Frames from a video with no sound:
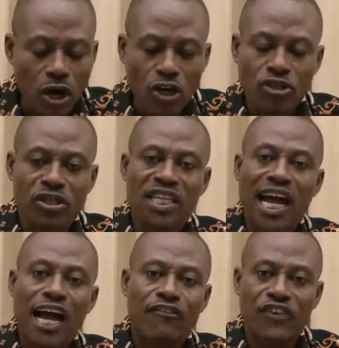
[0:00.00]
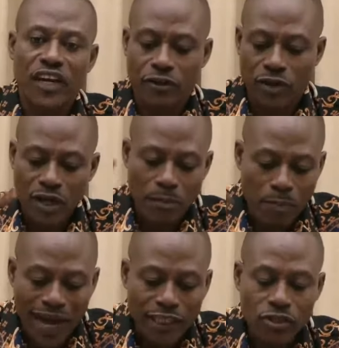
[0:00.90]
All churches are fake.
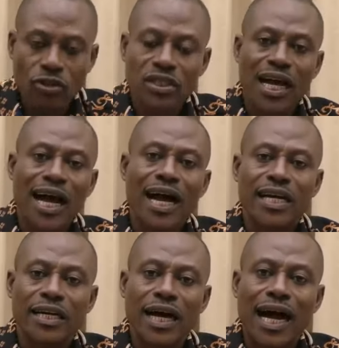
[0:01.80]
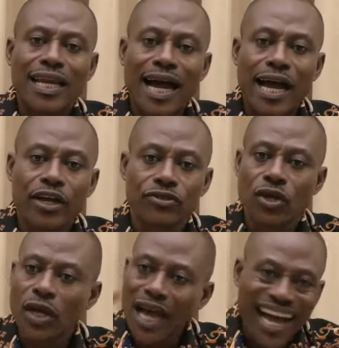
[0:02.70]
Pastors are
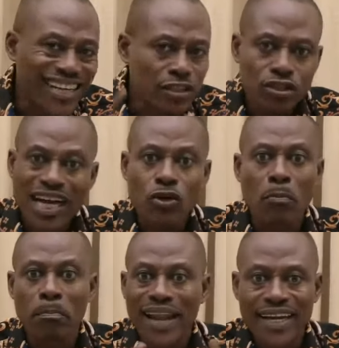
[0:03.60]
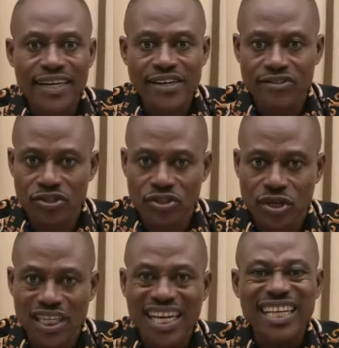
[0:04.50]
liars. And try to blacklist the
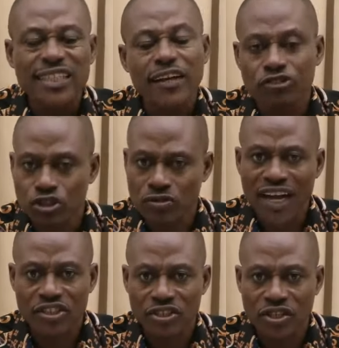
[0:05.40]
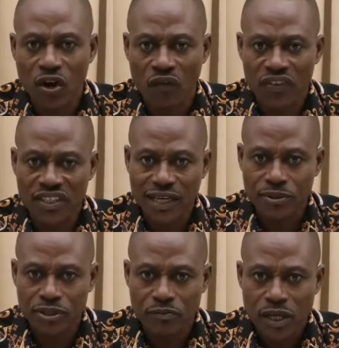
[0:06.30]
church. It's a strategy of
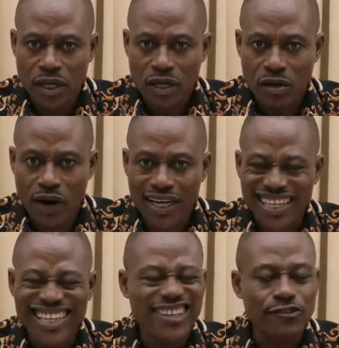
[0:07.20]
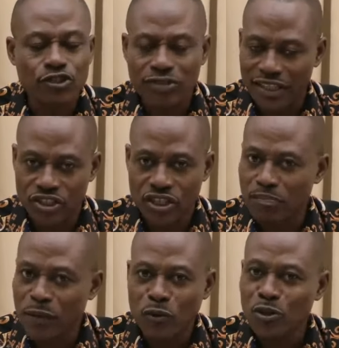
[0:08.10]
deception. All right? It's a strategy.
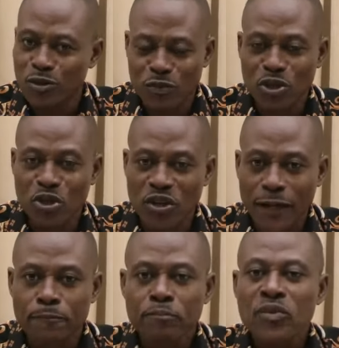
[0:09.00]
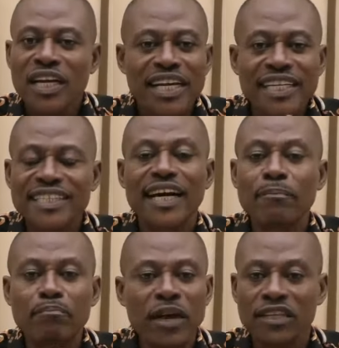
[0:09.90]
People don't know that. It's
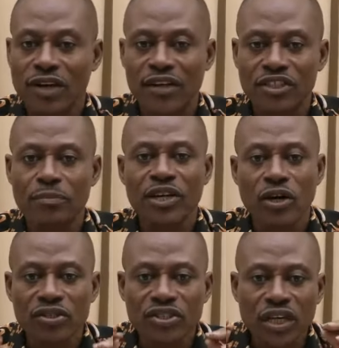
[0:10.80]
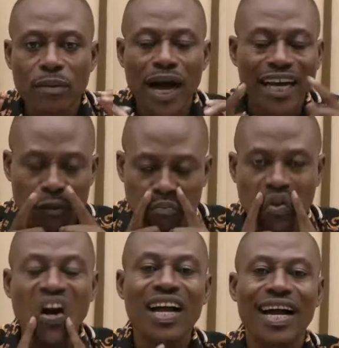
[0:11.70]
a big strategy, because as
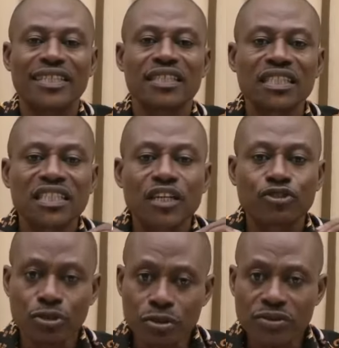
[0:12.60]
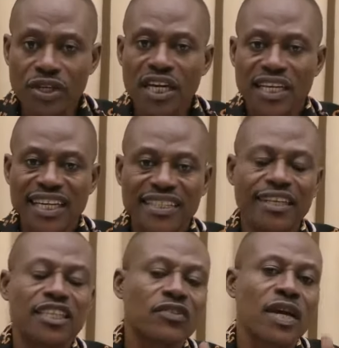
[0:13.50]
long as the truth is
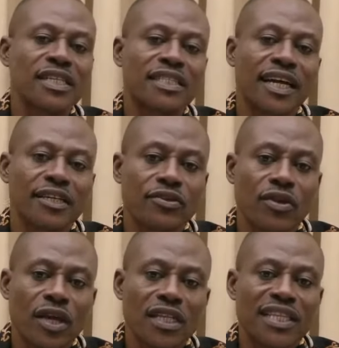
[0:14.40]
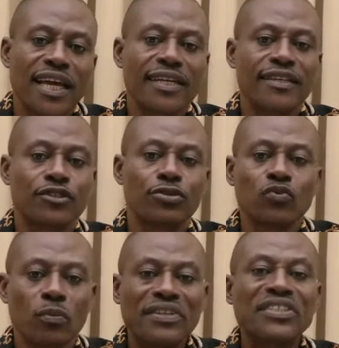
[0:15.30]
discredited, then the
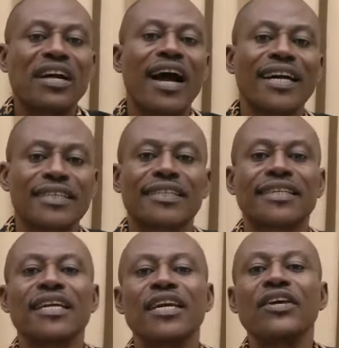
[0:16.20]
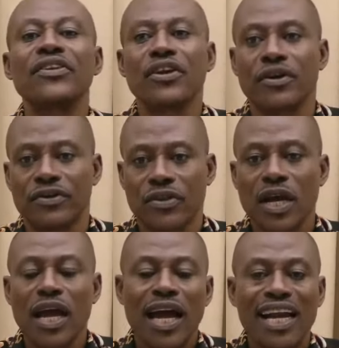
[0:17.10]
truth will be scarce in the earth.
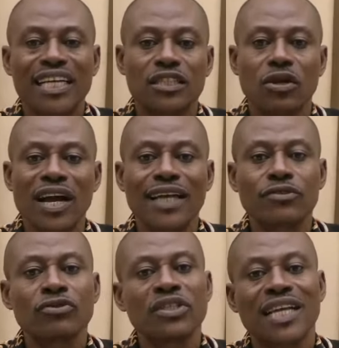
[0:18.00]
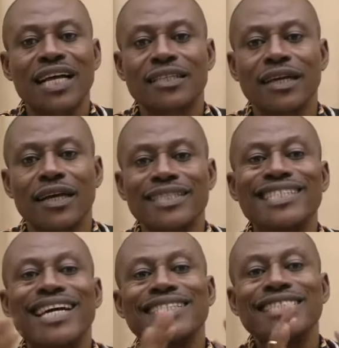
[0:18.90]
And as long as truth is scarce in the
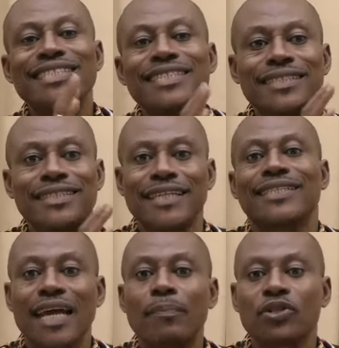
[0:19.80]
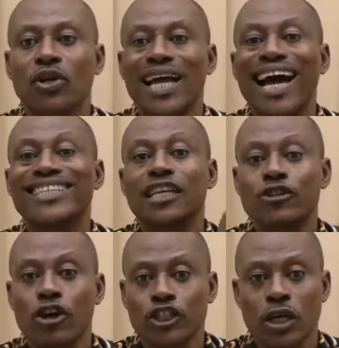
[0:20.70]
earth, then deception and
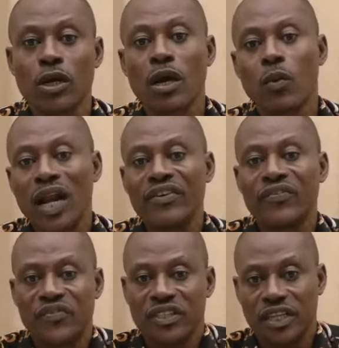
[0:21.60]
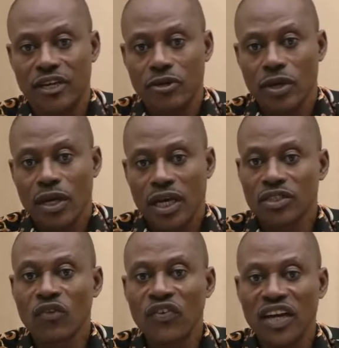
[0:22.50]
seduction will have a field day.
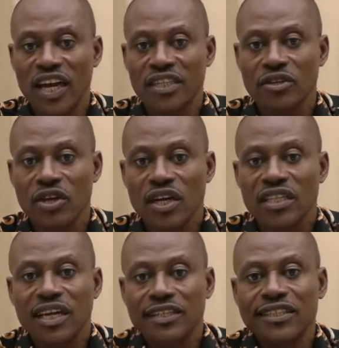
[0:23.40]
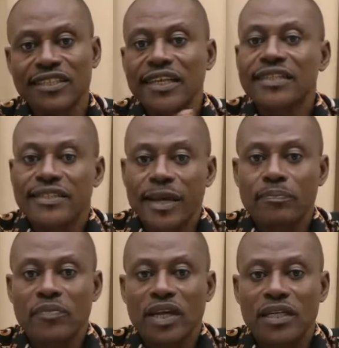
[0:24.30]
And don't forget, the
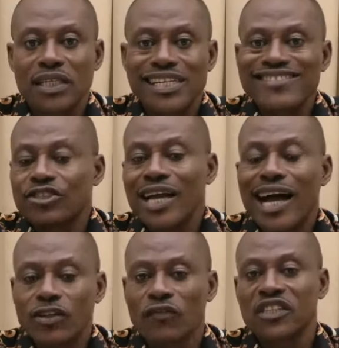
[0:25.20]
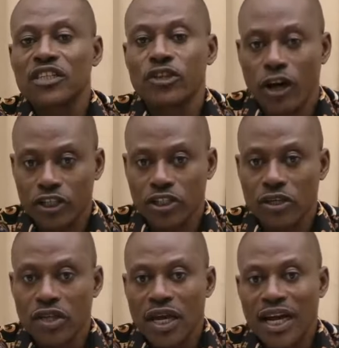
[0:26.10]
system in charge of
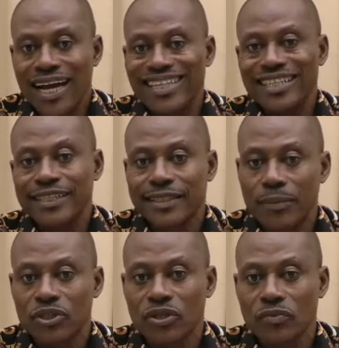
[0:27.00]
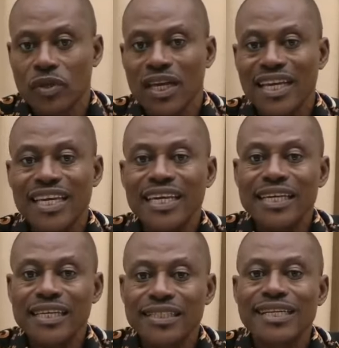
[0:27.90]
seduction and deception
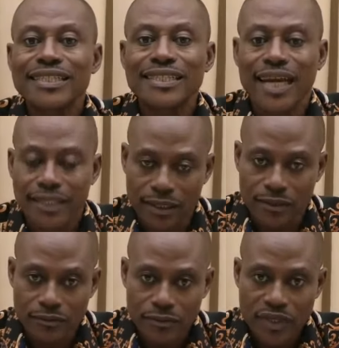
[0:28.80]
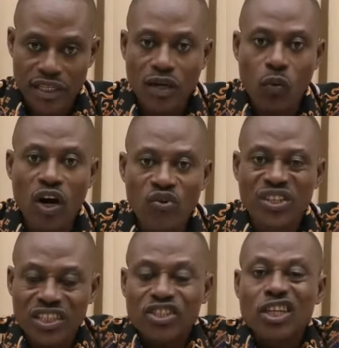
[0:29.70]
is Satan. The one who
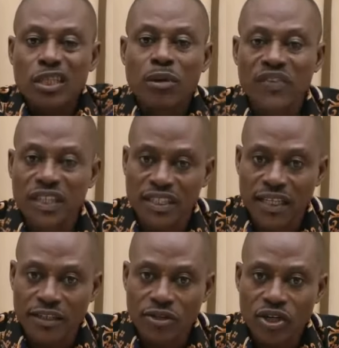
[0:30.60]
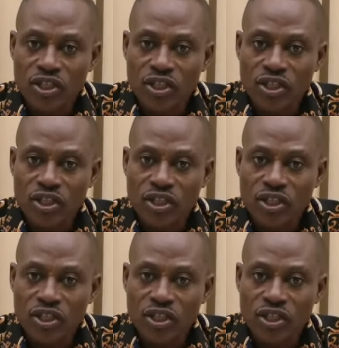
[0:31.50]
is sitting on top of it is Satan.